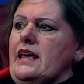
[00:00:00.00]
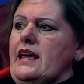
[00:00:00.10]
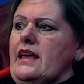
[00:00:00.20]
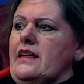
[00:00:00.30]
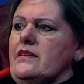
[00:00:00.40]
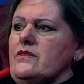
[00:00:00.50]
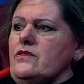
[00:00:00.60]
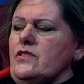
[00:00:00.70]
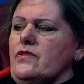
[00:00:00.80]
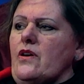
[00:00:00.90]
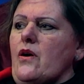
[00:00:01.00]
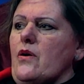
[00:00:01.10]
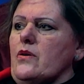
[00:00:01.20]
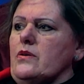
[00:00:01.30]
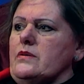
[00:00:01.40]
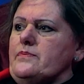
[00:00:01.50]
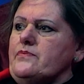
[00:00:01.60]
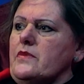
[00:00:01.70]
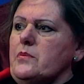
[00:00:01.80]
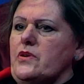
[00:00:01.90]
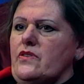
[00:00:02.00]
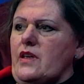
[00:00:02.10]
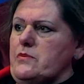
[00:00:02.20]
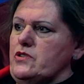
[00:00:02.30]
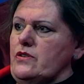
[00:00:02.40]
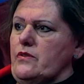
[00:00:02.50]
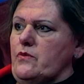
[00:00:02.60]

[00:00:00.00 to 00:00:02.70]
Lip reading: and just the whole perception of